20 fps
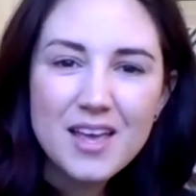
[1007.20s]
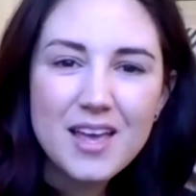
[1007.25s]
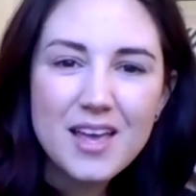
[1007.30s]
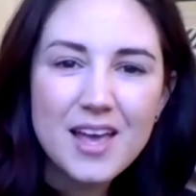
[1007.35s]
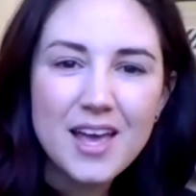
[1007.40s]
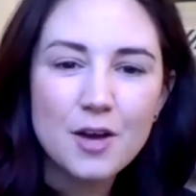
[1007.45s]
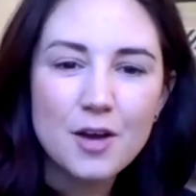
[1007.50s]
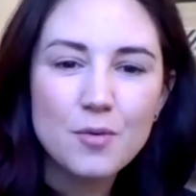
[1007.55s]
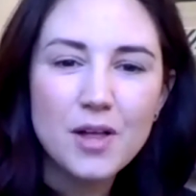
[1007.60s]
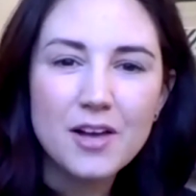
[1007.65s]

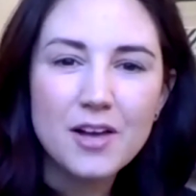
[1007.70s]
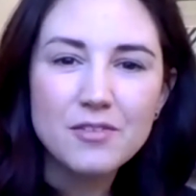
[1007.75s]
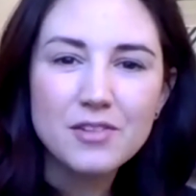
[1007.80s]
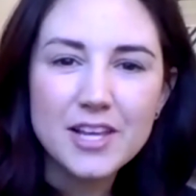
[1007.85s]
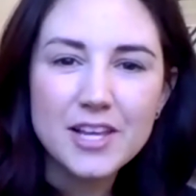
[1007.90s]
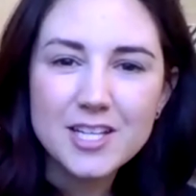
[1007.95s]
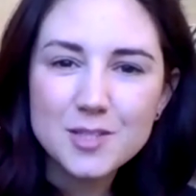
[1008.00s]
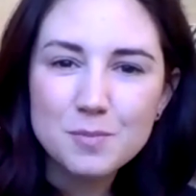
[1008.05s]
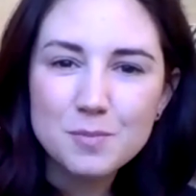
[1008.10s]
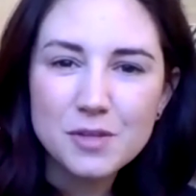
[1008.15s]
And we'll have
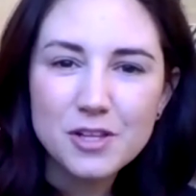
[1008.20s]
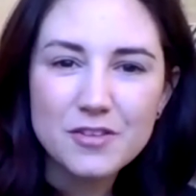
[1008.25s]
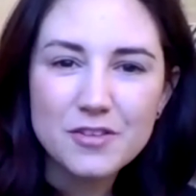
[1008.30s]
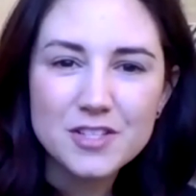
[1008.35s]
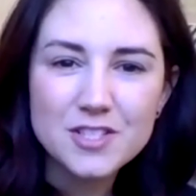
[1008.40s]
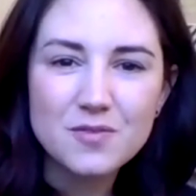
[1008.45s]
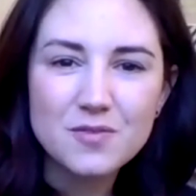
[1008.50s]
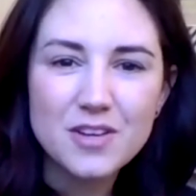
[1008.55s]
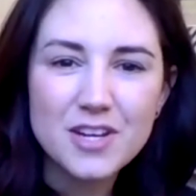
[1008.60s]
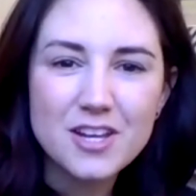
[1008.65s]
links below
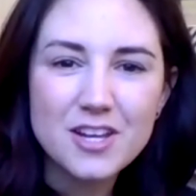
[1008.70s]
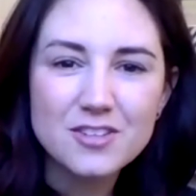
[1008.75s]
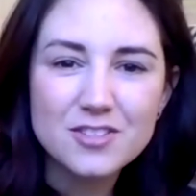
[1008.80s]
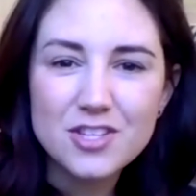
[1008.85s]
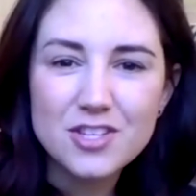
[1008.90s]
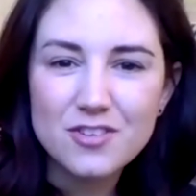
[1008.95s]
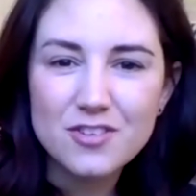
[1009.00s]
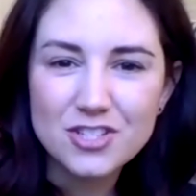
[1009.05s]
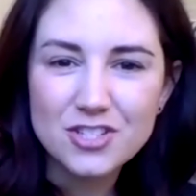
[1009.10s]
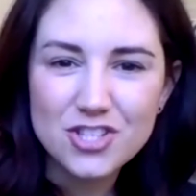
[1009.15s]
this video
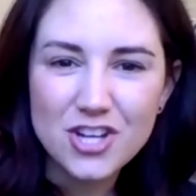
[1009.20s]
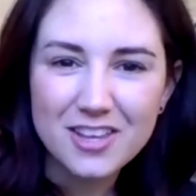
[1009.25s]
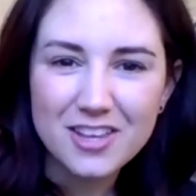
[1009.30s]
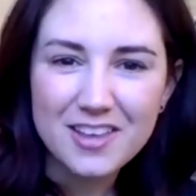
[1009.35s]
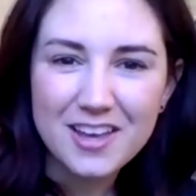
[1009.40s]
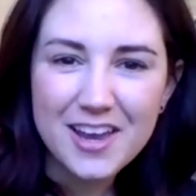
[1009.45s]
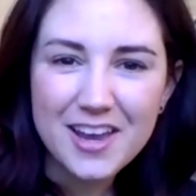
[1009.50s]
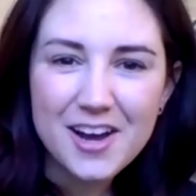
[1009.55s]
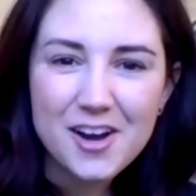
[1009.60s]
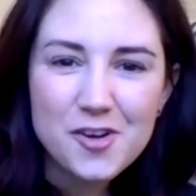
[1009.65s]
so you can check
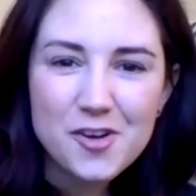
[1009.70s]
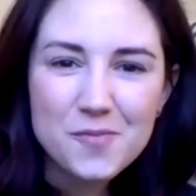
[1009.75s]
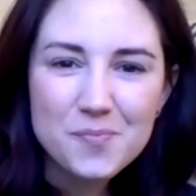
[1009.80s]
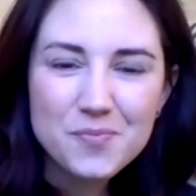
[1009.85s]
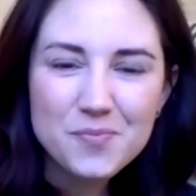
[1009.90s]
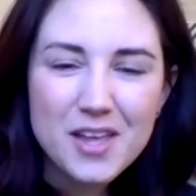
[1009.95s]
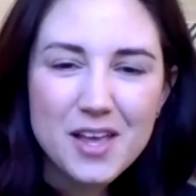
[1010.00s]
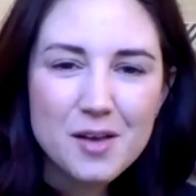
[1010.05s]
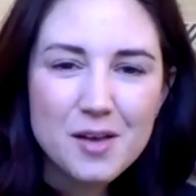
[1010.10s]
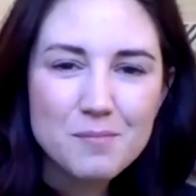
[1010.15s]
that out.
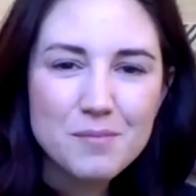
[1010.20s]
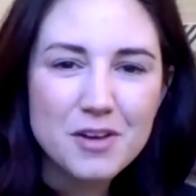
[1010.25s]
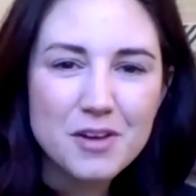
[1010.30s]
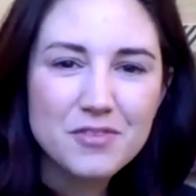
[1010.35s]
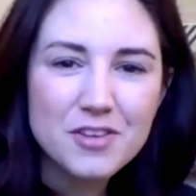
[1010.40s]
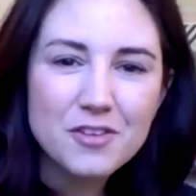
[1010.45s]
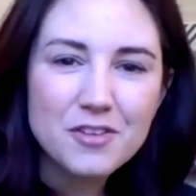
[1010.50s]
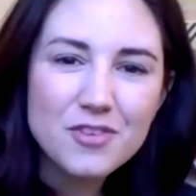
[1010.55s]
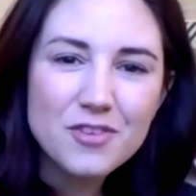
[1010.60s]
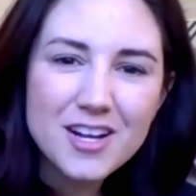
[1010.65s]
But
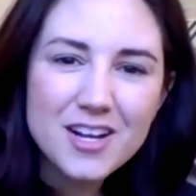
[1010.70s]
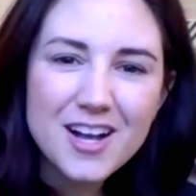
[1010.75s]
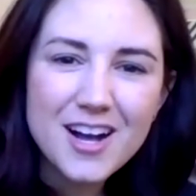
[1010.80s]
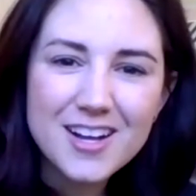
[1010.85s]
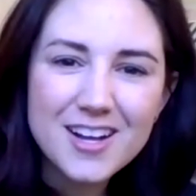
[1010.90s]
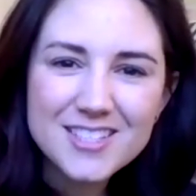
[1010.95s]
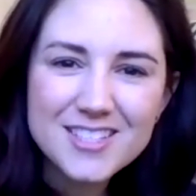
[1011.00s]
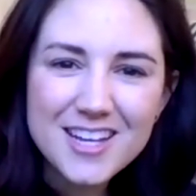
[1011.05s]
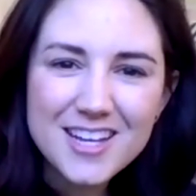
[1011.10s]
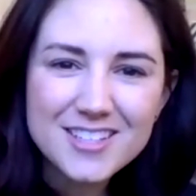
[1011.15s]
feel free to
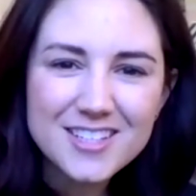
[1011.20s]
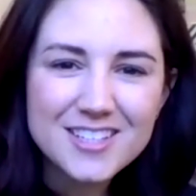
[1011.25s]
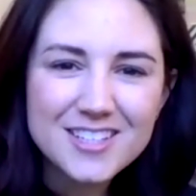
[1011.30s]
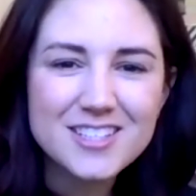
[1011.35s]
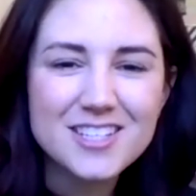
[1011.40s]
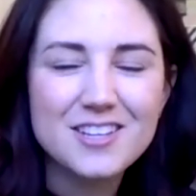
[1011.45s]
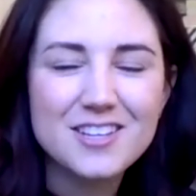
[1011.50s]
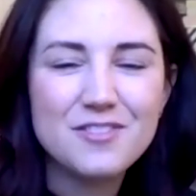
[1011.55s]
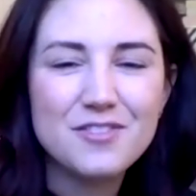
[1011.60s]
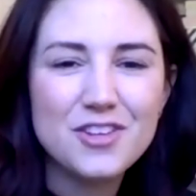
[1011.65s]
contact us
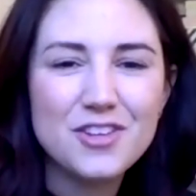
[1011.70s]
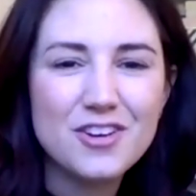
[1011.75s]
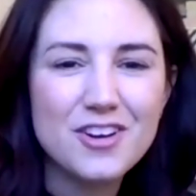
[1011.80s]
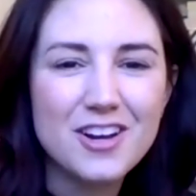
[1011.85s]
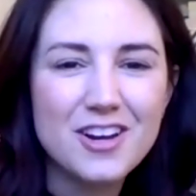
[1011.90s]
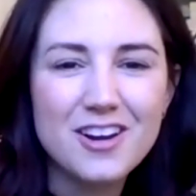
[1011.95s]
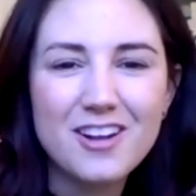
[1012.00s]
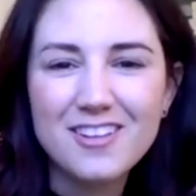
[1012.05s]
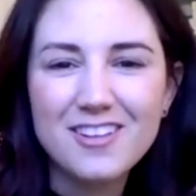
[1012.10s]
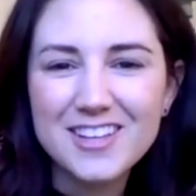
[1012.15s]
if you're
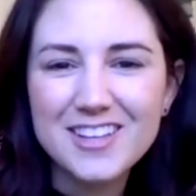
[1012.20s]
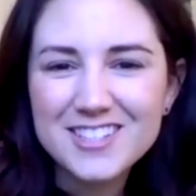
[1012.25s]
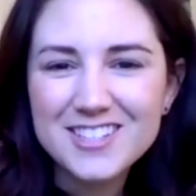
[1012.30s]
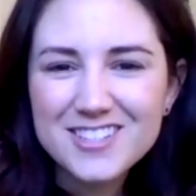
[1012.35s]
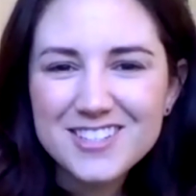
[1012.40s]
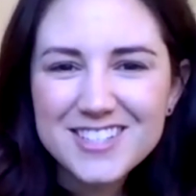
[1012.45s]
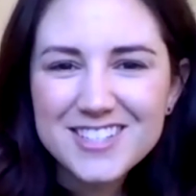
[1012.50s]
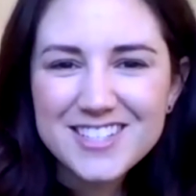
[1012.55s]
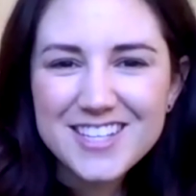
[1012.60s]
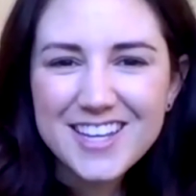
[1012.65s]
at all
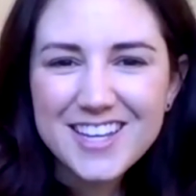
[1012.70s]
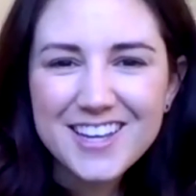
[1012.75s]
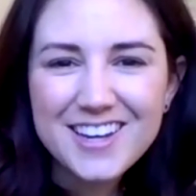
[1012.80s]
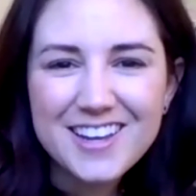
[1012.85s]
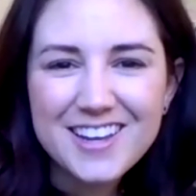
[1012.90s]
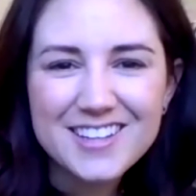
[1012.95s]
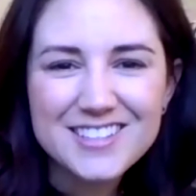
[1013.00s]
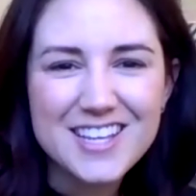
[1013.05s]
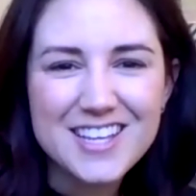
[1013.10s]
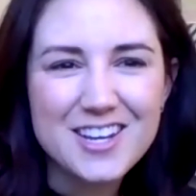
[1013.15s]
interested,
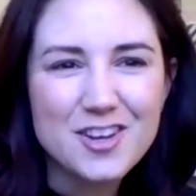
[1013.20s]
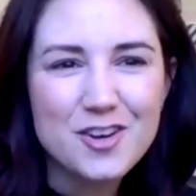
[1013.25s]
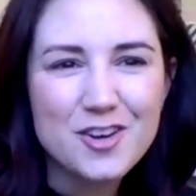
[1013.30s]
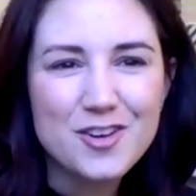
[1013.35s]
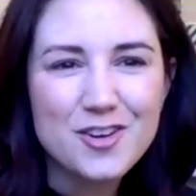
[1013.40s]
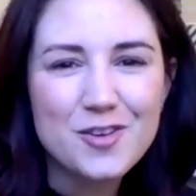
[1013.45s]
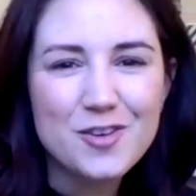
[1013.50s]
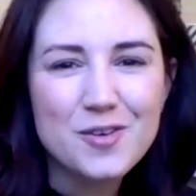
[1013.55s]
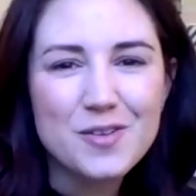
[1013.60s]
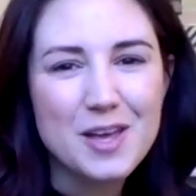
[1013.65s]
because I
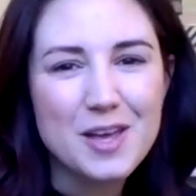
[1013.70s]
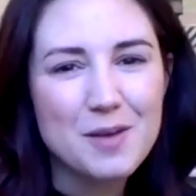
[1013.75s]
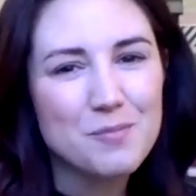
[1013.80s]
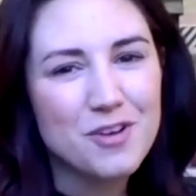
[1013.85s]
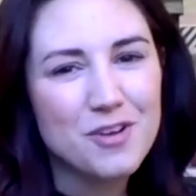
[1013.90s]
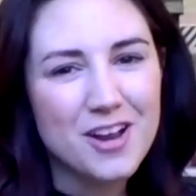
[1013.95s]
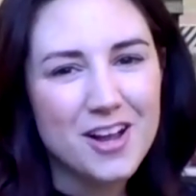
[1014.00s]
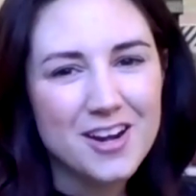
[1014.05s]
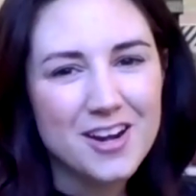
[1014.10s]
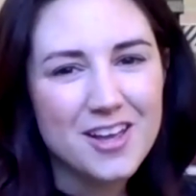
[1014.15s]
know that
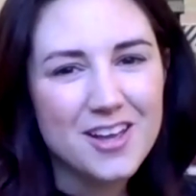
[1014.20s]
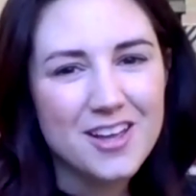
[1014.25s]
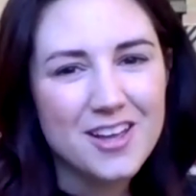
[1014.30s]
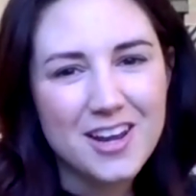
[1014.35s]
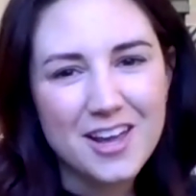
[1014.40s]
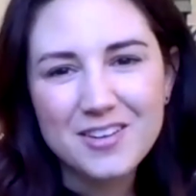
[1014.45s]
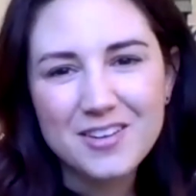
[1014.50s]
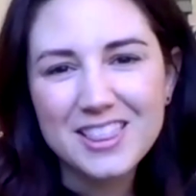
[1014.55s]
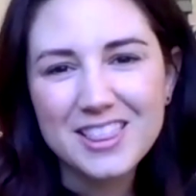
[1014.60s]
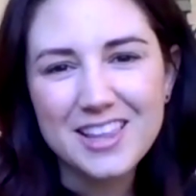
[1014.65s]
Brianna and
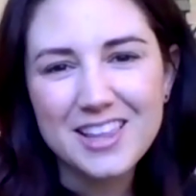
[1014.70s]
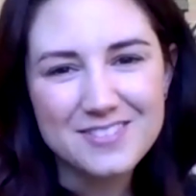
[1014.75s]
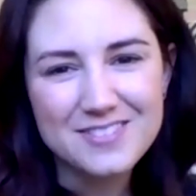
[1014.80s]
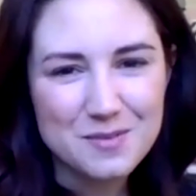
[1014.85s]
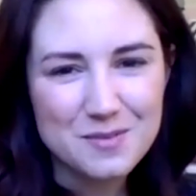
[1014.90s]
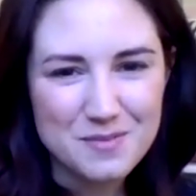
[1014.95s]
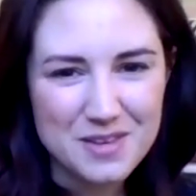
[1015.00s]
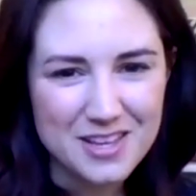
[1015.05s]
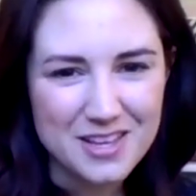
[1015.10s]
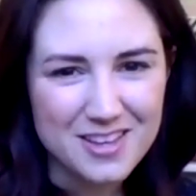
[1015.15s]
I would love
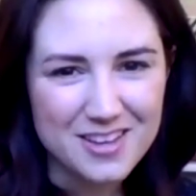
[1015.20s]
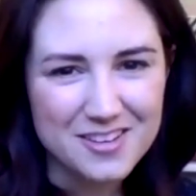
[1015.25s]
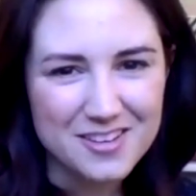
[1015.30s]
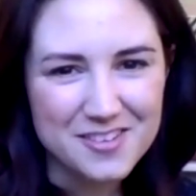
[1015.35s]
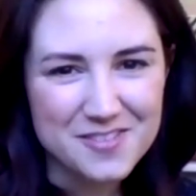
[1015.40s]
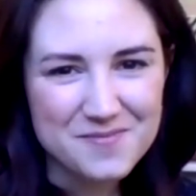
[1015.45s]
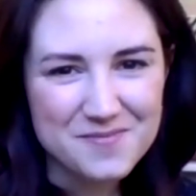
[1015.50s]
to meet you.